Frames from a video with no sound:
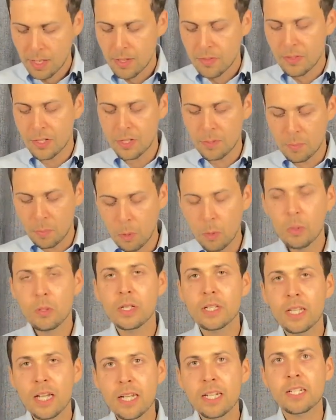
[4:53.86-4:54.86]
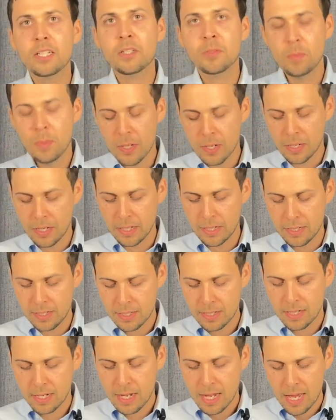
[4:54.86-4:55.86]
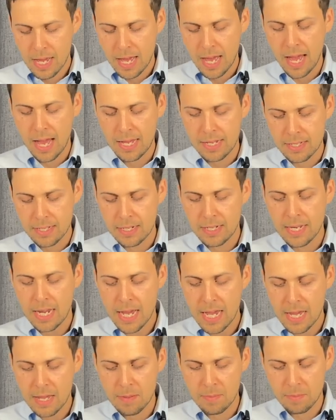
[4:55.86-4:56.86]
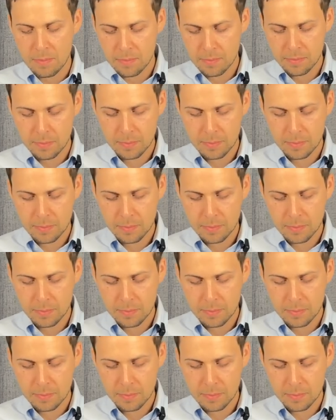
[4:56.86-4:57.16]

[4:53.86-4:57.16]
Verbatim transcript: This born again experience has a name.